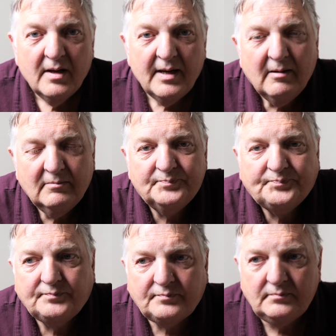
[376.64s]
Now,
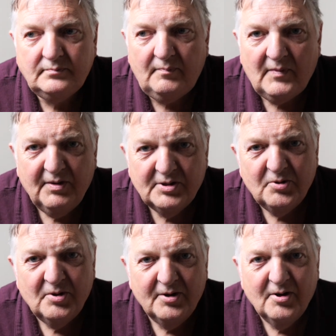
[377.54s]
there's
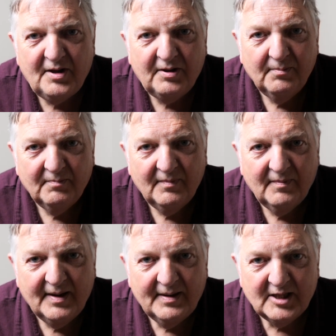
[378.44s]
a, another
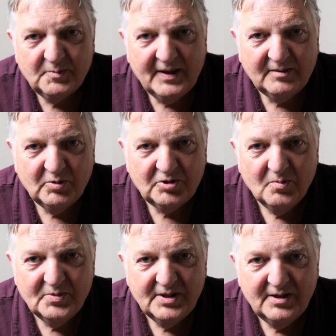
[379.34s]
aspect which
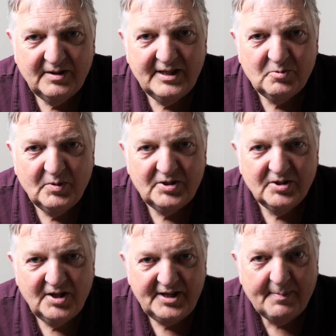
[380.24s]
comes into this, which
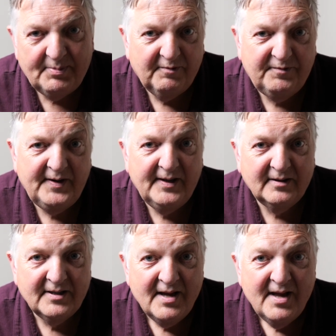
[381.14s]
is the depth of
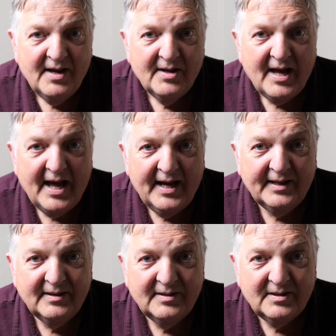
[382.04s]
field.
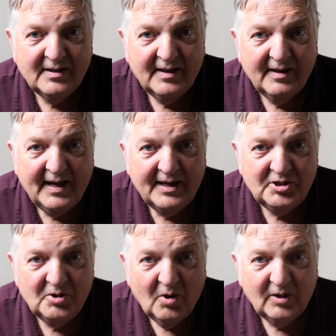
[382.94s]
And
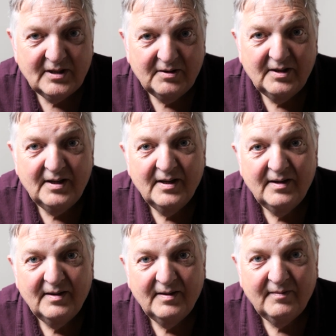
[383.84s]
as you alter the,
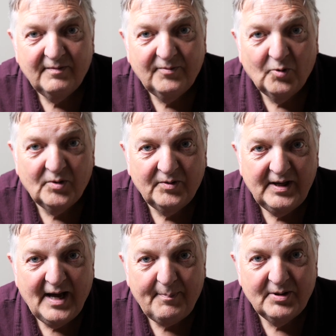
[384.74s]

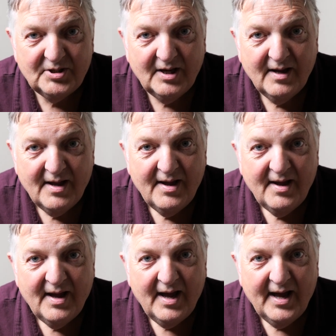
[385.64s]
the aperture,
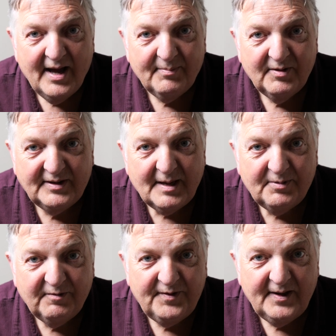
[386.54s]
um, the
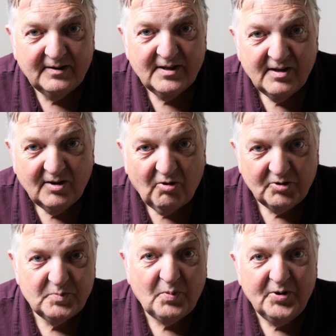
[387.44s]
depth of field
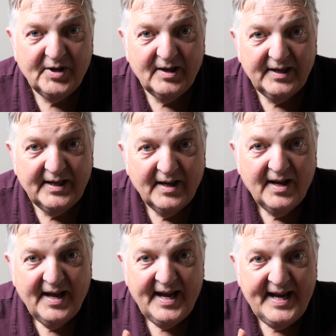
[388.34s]
correspondingly
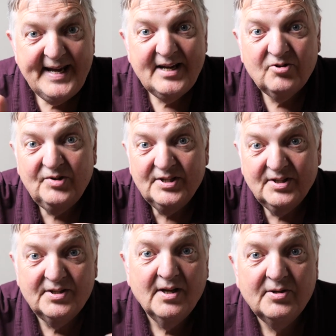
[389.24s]

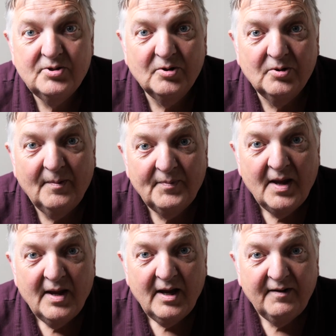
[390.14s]
increases. So
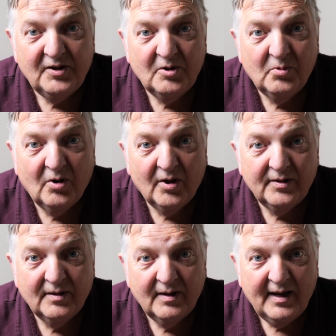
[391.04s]
if you were
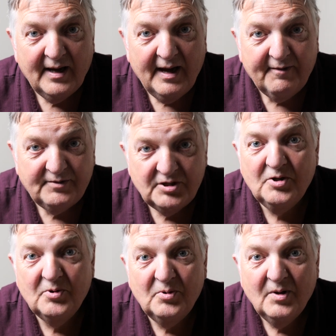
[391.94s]
on
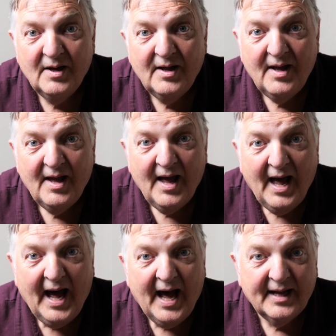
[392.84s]
f2
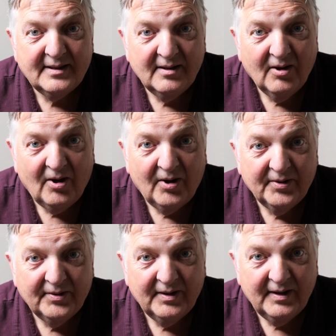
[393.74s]
uh,
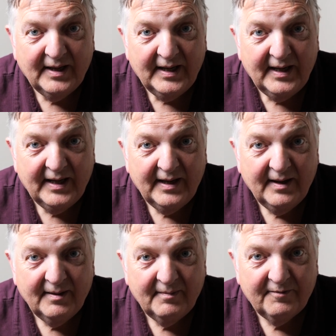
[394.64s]
on
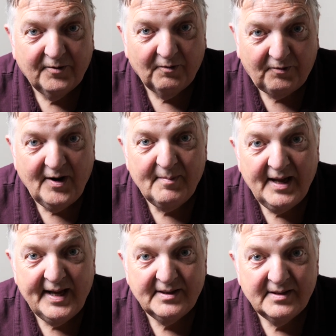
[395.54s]
a full frame
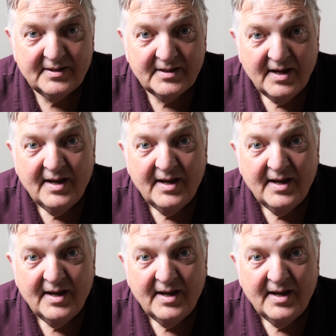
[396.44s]
lens